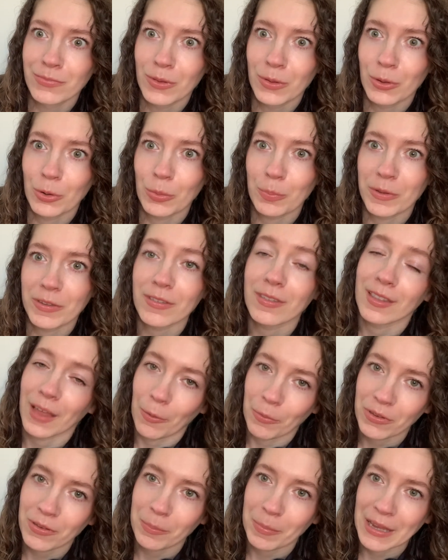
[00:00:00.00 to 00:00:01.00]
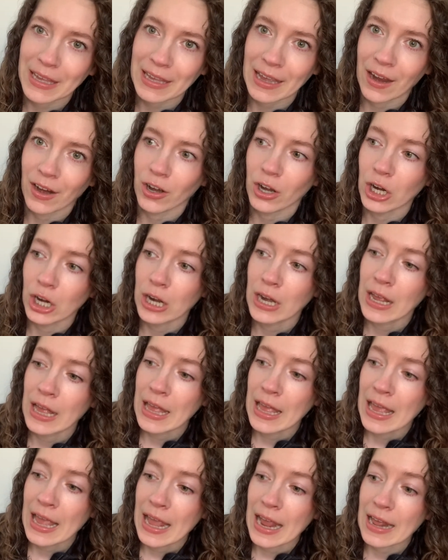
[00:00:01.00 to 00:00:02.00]
Oops, that was a me error.
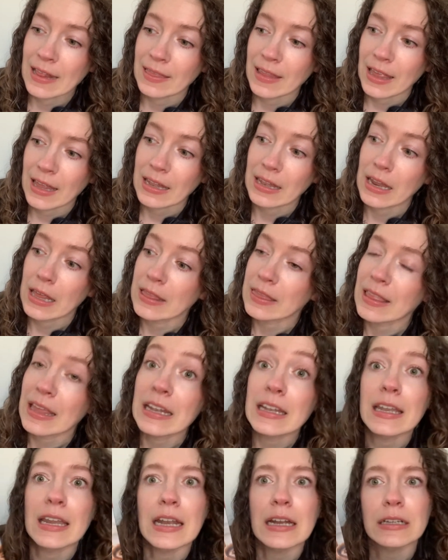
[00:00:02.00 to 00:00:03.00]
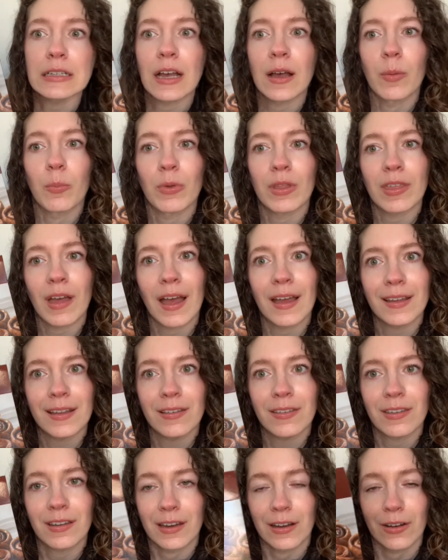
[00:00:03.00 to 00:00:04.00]
And then they didn't come with
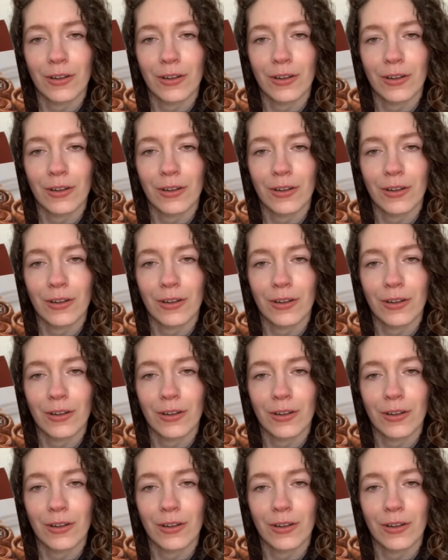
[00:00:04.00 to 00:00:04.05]
icing,